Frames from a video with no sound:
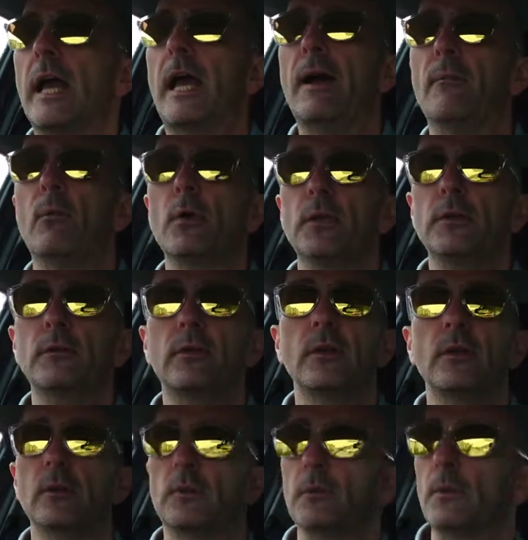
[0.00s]
and what you
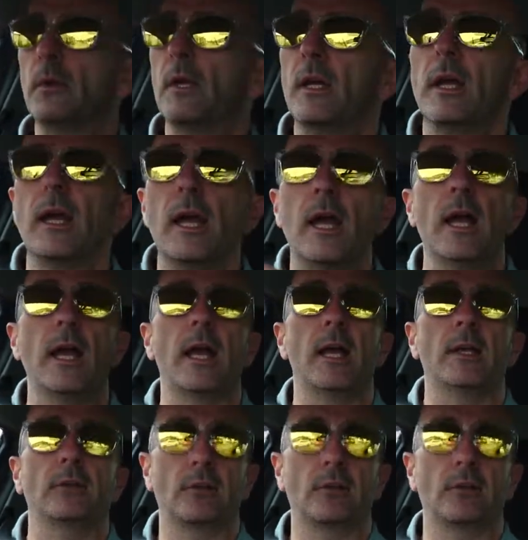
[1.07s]
do.